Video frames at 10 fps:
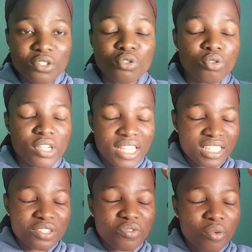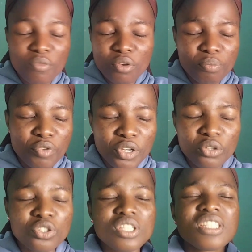You get it from your brain. You
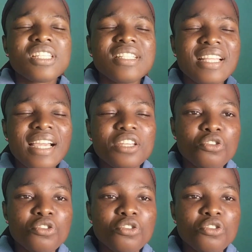just sit down,